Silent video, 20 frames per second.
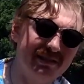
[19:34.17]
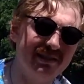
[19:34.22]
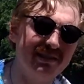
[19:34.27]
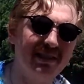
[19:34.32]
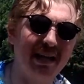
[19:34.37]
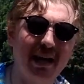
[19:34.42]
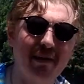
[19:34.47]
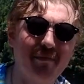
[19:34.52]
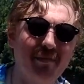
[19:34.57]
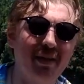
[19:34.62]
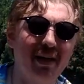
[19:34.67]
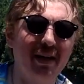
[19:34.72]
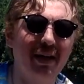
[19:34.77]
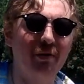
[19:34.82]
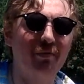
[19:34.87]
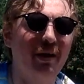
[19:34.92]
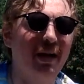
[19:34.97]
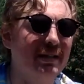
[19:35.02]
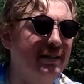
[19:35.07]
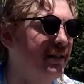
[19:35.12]
same thing.
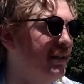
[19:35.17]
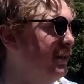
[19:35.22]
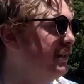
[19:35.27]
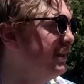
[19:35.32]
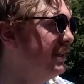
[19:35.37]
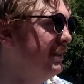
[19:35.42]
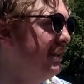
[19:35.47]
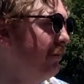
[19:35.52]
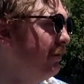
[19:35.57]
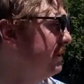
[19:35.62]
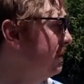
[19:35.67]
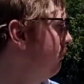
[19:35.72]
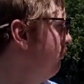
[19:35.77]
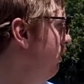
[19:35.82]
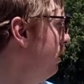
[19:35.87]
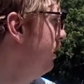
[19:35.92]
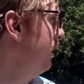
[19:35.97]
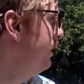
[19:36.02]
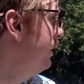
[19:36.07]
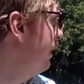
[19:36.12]
He says he wants $1
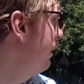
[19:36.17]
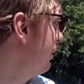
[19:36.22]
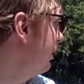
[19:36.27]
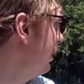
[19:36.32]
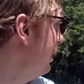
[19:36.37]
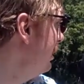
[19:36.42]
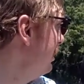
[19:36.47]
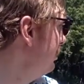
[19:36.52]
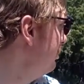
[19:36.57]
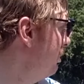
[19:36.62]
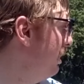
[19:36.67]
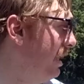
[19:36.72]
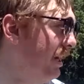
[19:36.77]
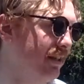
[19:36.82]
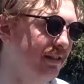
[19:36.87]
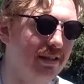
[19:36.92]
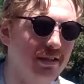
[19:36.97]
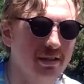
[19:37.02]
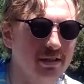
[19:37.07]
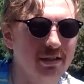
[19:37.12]
million
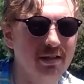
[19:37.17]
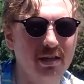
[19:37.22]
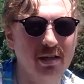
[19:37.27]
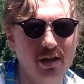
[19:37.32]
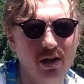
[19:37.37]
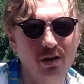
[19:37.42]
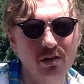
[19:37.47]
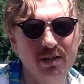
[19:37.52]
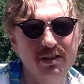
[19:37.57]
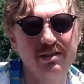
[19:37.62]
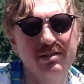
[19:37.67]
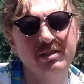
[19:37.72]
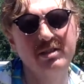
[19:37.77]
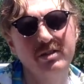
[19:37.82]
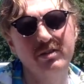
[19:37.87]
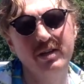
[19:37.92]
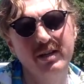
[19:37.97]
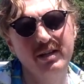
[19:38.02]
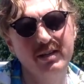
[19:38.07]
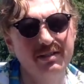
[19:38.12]
contract, and you go listen to
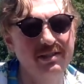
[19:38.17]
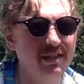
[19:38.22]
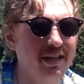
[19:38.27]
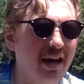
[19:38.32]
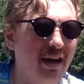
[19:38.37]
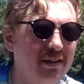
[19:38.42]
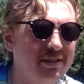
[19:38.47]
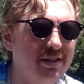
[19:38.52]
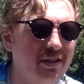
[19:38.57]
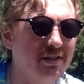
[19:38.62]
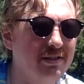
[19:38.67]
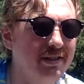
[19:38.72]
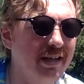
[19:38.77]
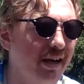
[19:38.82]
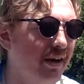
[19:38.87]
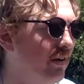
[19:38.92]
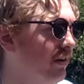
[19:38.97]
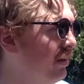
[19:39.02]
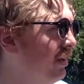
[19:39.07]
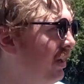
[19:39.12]
it, see how it turns
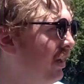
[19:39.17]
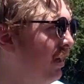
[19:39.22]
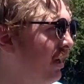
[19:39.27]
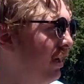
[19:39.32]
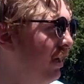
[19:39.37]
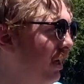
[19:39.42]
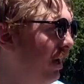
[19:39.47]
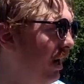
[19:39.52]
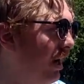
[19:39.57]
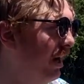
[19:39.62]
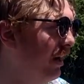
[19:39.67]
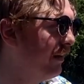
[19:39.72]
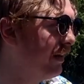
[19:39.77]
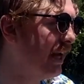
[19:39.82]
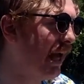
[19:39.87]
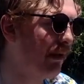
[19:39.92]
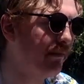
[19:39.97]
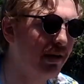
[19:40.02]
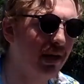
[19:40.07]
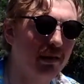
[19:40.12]
out. The
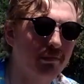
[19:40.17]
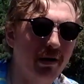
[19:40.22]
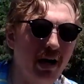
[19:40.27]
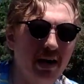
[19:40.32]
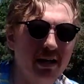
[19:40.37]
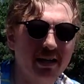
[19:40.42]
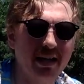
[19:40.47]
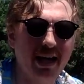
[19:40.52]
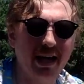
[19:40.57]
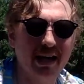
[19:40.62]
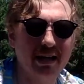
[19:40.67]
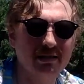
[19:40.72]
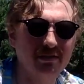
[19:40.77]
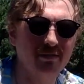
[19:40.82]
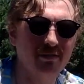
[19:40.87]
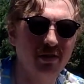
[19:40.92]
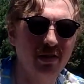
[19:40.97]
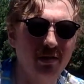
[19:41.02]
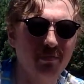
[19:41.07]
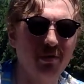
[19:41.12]
Cape Kid podcast
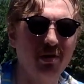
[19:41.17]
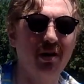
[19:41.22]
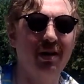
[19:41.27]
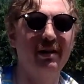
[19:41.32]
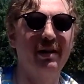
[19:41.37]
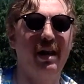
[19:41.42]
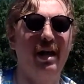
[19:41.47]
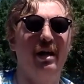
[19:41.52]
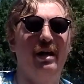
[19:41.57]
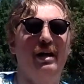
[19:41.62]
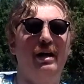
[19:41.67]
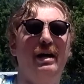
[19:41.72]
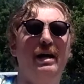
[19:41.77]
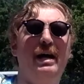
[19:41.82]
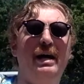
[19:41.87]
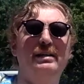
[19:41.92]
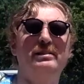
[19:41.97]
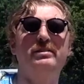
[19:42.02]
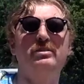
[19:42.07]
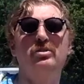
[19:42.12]
available on
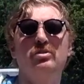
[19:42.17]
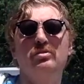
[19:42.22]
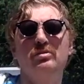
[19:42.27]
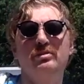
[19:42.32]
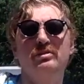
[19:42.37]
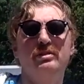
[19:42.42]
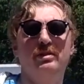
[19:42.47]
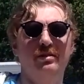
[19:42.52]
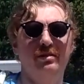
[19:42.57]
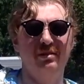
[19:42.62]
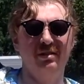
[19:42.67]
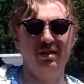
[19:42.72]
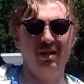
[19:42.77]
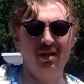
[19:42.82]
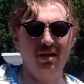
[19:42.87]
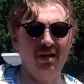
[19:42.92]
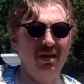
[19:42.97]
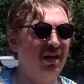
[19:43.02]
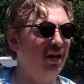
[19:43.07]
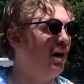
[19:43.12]
iTunes
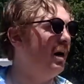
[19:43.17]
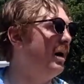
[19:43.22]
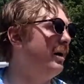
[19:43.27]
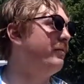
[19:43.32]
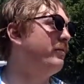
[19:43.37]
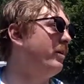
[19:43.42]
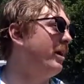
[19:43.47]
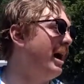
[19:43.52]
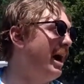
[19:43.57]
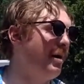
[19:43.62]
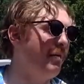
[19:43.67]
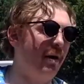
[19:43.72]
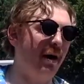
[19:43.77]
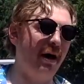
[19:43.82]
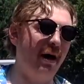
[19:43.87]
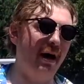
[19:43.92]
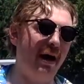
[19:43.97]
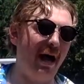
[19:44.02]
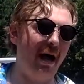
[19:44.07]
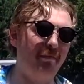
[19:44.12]
and for
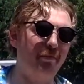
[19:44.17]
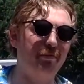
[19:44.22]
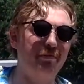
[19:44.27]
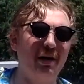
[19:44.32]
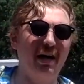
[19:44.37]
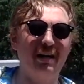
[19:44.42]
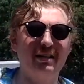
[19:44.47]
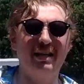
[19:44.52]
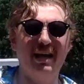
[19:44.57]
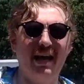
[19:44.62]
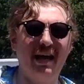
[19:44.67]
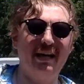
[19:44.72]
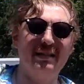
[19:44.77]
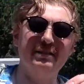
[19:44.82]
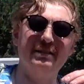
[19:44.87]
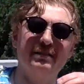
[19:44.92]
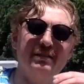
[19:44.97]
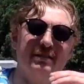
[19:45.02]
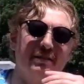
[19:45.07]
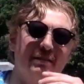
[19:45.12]
Apple Podcasts,
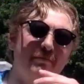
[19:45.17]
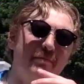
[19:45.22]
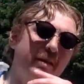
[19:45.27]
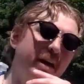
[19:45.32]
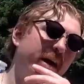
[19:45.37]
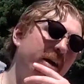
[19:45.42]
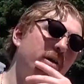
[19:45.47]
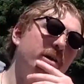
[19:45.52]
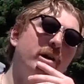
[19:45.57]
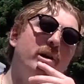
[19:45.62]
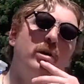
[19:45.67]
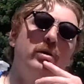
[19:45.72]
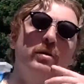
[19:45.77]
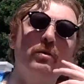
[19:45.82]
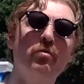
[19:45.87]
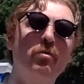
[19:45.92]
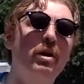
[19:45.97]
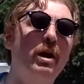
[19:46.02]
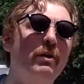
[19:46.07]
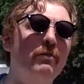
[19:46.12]
and I don't know,
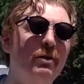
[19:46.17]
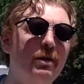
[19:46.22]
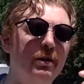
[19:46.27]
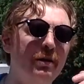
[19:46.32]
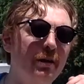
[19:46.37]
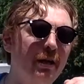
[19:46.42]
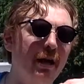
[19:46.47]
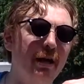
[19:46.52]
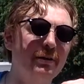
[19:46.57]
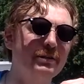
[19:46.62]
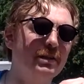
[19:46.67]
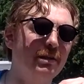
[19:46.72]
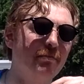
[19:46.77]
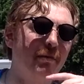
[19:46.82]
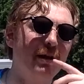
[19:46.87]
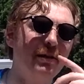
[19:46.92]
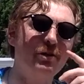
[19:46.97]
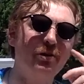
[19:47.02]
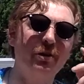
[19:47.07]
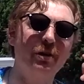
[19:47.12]
wherever else he
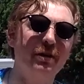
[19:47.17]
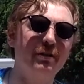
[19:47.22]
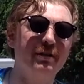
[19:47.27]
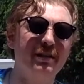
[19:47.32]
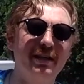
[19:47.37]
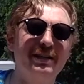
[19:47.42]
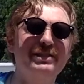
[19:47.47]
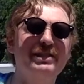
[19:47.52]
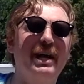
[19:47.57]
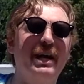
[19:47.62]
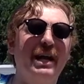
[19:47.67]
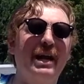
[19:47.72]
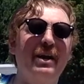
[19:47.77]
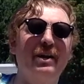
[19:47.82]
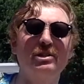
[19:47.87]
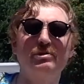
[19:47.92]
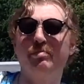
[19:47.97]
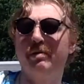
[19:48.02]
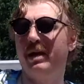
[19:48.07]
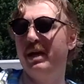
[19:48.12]
may do it. He's got it on
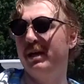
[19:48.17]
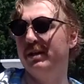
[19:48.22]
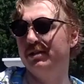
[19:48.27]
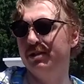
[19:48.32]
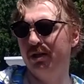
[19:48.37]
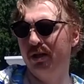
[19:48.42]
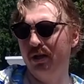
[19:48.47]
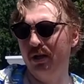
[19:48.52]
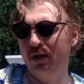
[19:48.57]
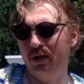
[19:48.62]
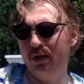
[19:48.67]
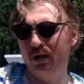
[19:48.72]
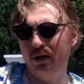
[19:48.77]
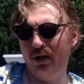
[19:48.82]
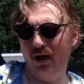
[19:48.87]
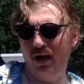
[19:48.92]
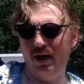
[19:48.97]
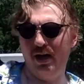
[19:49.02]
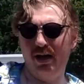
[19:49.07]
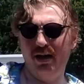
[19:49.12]
his page.
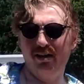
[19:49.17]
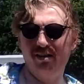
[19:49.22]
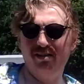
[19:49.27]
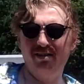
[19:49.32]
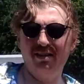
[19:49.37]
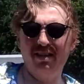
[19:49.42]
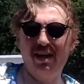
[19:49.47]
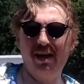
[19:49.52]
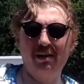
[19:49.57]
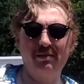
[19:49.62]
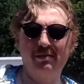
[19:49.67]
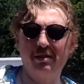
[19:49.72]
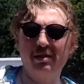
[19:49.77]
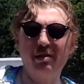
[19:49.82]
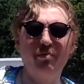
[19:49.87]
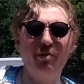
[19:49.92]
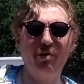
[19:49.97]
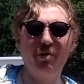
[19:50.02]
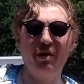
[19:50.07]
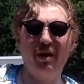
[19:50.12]
I took
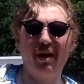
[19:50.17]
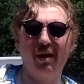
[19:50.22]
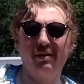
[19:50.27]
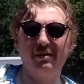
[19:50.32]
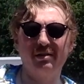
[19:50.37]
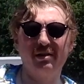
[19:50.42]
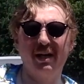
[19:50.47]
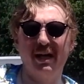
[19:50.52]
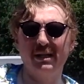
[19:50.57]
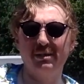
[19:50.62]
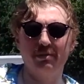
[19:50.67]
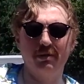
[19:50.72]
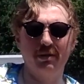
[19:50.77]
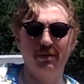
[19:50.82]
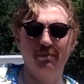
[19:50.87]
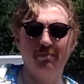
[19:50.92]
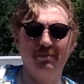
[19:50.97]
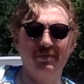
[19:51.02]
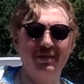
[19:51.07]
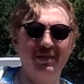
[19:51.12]
community college class with
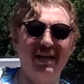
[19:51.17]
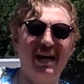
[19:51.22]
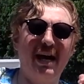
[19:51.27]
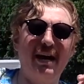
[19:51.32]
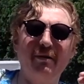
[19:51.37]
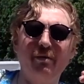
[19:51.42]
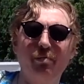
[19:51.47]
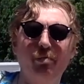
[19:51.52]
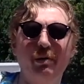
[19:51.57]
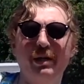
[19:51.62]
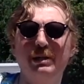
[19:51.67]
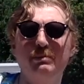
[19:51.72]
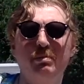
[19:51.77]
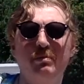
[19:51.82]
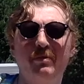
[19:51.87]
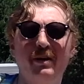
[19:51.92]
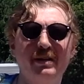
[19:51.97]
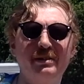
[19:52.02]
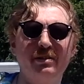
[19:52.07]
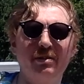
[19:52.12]
guy who plays
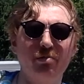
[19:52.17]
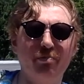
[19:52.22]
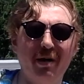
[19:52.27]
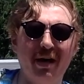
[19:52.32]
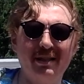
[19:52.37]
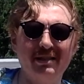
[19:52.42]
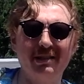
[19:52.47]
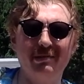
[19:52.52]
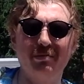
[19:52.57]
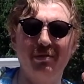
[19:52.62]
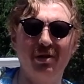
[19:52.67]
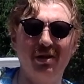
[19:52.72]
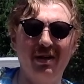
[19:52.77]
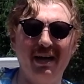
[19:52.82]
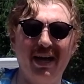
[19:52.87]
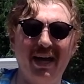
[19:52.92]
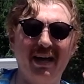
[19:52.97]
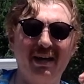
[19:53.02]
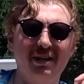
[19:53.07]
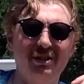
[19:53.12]
professional basketball. I
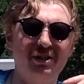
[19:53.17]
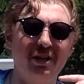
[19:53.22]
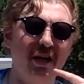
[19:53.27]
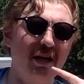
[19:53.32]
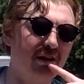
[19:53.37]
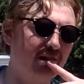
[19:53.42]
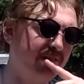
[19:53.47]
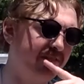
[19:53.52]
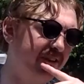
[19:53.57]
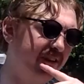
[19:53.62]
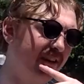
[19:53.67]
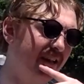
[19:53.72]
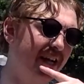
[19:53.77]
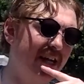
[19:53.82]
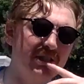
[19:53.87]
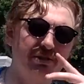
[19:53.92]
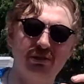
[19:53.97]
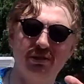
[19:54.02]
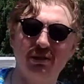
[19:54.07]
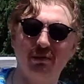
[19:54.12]
had a geography
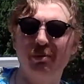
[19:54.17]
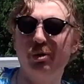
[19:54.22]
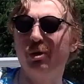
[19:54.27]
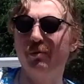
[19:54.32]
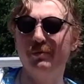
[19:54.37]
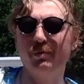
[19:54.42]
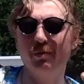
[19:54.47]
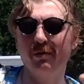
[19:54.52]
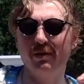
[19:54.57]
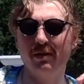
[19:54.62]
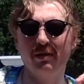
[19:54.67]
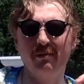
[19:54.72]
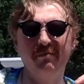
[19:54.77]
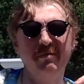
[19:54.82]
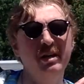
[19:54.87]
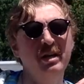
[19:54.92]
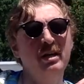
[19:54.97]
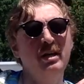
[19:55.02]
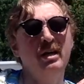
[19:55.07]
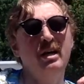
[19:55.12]
class with him, hooped with him.
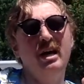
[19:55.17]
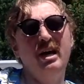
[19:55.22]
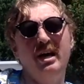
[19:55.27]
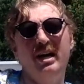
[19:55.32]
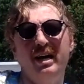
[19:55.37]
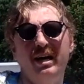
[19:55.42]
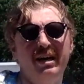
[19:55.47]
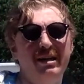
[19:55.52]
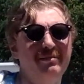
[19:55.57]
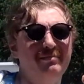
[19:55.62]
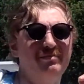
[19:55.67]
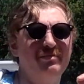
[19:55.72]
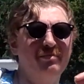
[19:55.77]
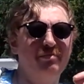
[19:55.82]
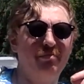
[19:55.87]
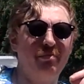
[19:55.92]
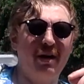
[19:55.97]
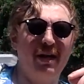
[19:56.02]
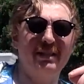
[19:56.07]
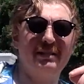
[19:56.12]

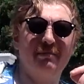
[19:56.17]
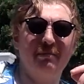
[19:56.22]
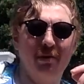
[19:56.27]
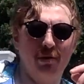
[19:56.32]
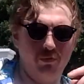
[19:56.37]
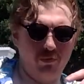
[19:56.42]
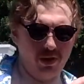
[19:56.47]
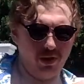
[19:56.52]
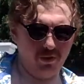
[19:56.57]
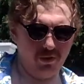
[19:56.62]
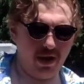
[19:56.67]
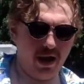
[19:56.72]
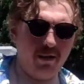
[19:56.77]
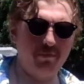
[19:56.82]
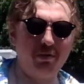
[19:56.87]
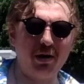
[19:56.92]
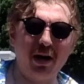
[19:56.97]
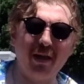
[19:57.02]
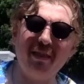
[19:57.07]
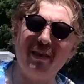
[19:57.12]

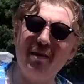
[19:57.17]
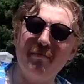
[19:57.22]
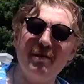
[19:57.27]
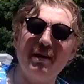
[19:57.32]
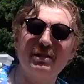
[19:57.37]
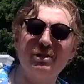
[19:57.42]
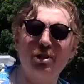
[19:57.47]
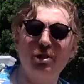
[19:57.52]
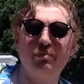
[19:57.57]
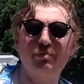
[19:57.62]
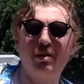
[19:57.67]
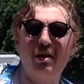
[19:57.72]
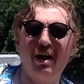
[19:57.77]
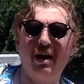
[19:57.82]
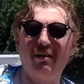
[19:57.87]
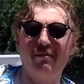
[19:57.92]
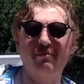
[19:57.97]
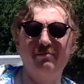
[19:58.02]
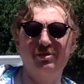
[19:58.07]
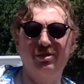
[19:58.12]
Probably the best hooper out
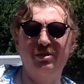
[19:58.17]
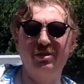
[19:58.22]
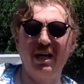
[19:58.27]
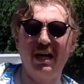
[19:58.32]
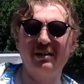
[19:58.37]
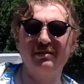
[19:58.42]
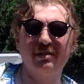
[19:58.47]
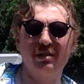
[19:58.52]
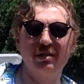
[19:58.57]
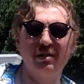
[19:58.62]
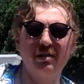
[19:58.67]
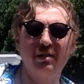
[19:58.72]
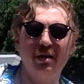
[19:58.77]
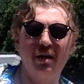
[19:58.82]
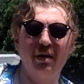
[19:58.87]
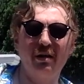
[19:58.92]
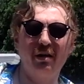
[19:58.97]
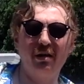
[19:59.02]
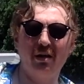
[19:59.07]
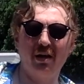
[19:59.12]
of Jackson
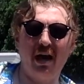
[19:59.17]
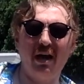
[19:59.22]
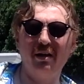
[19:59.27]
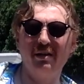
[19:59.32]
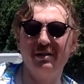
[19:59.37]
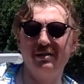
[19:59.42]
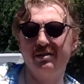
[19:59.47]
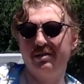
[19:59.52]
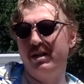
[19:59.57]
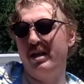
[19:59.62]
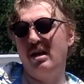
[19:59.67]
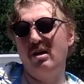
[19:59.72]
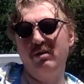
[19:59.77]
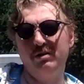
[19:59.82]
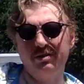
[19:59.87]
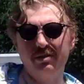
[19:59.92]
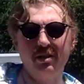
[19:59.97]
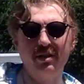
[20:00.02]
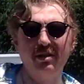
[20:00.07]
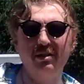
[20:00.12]
College now.
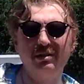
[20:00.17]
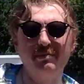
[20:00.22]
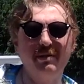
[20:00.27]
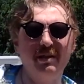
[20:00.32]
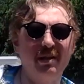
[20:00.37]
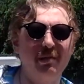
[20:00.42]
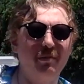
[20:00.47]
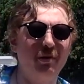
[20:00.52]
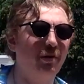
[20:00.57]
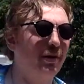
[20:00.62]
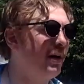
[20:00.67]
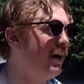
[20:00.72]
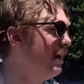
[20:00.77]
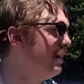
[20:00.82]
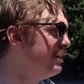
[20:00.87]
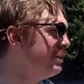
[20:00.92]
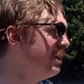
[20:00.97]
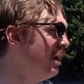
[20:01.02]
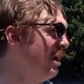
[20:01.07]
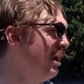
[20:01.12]
It used to be a community
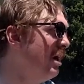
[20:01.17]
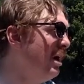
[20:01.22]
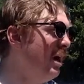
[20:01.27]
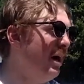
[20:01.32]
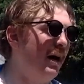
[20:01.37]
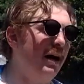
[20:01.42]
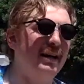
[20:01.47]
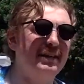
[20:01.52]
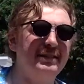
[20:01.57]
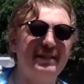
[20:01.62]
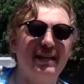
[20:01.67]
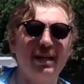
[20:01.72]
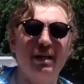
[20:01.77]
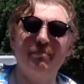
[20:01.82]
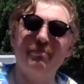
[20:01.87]
college. Second